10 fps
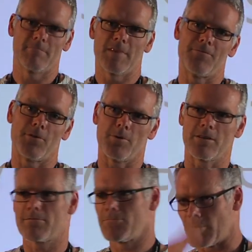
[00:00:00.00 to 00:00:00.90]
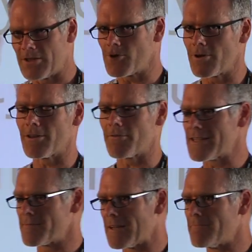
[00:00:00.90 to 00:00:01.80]
if you want, you can join all the
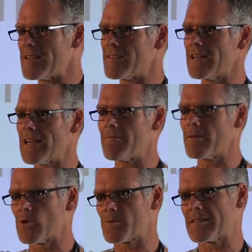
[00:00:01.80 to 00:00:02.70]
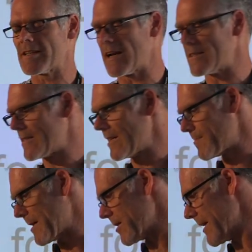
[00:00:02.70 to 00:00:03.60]
rest. But basically having more specialized,
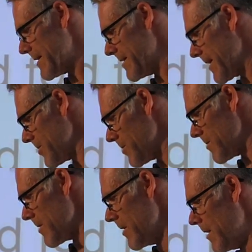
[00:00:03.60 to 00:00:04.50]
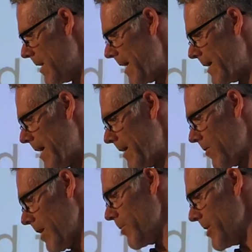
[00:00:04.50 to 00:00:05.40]
specialized discussions and, and
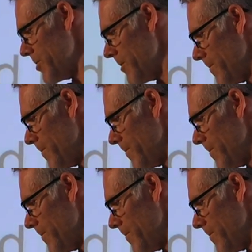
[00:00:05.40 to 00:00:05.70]
collaboration.